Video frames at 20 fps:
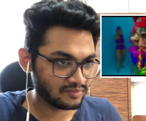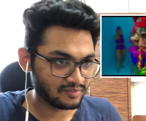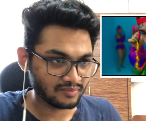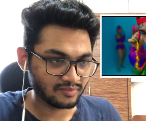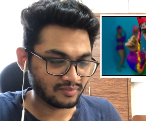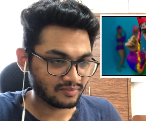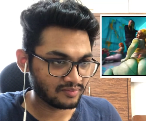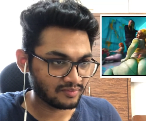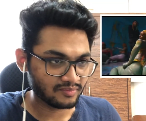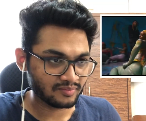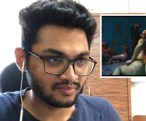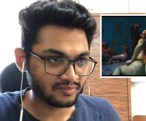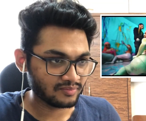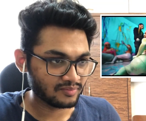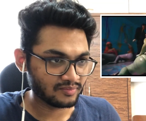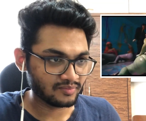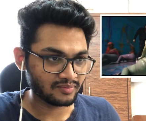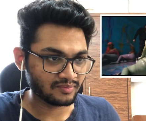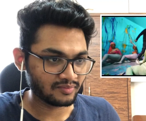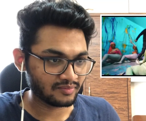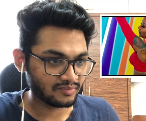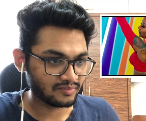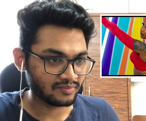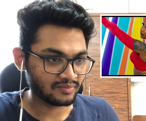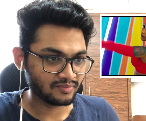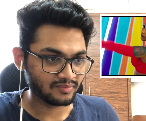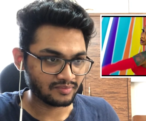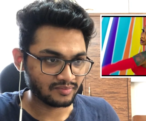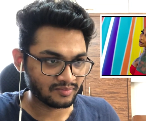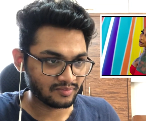
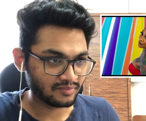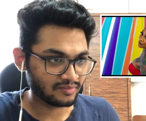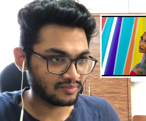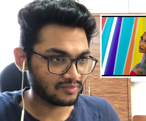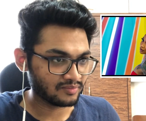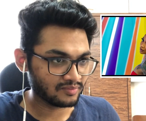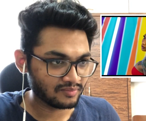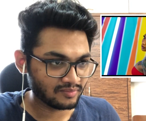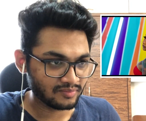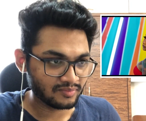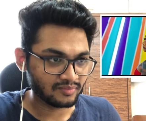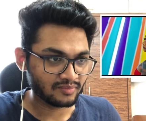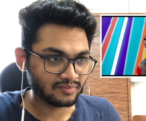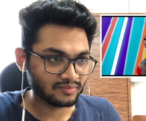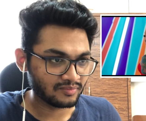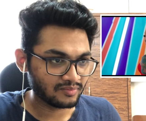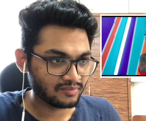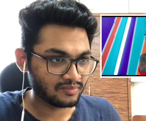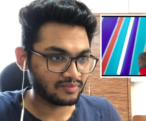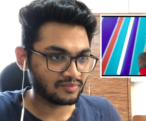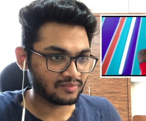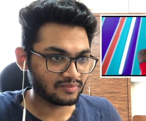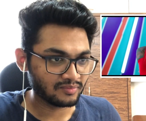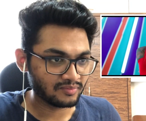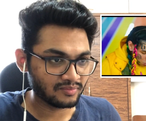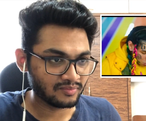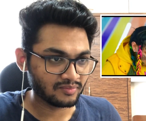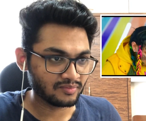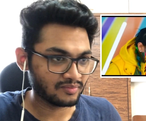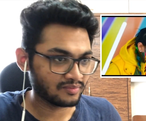
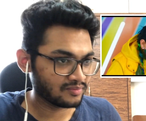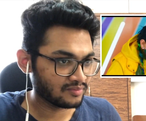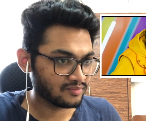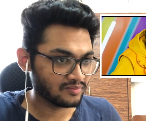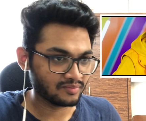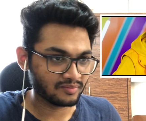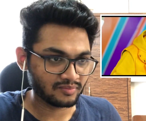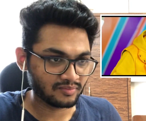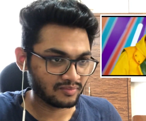Nobody speaks.